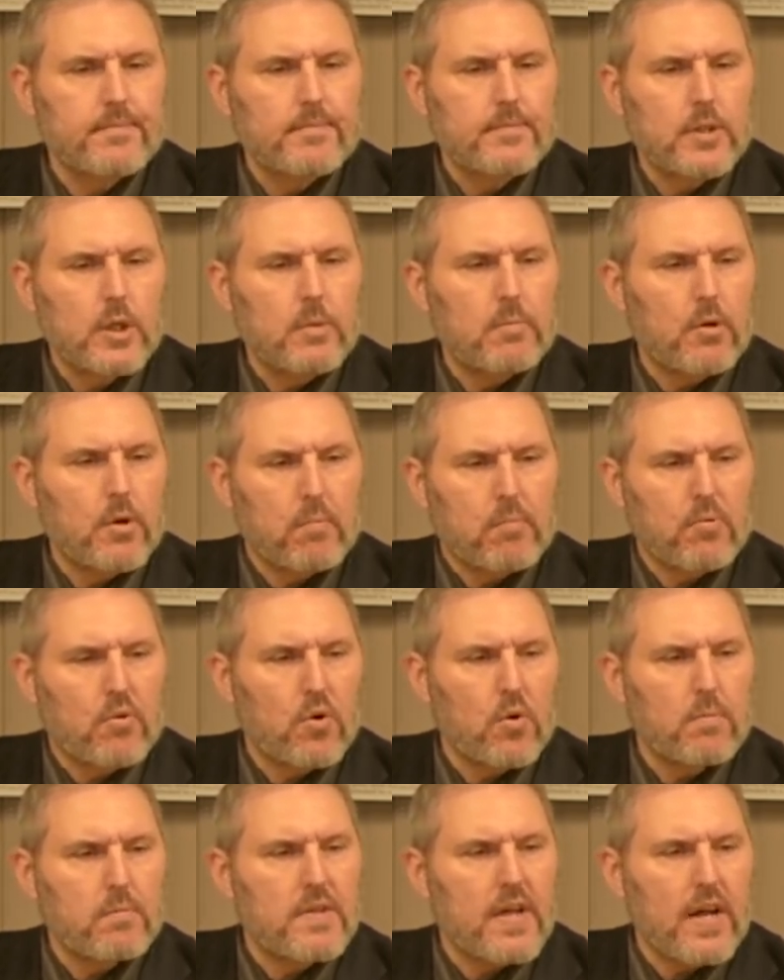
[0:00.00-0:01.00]
You better
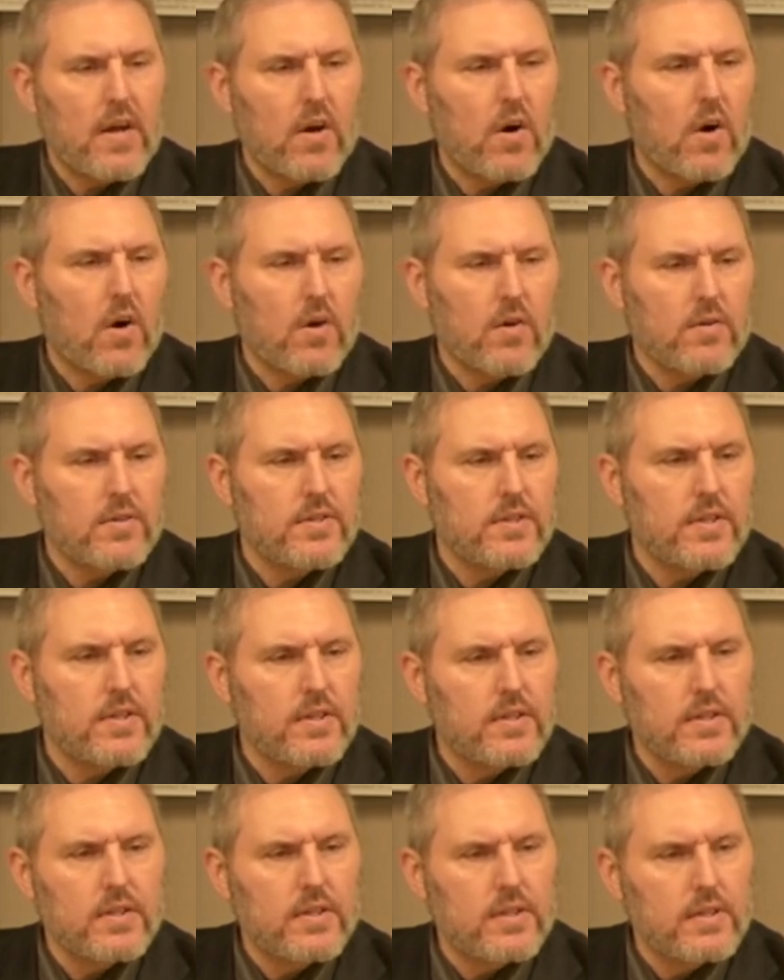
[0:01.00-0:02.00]
probe that heart
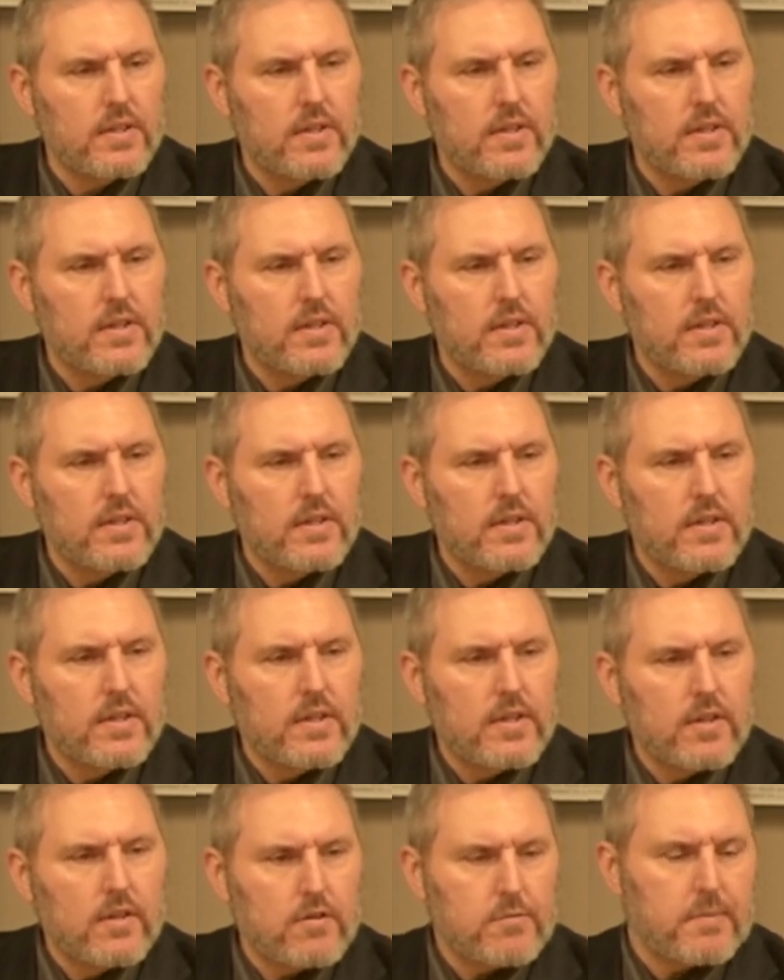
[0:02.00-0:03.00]
there's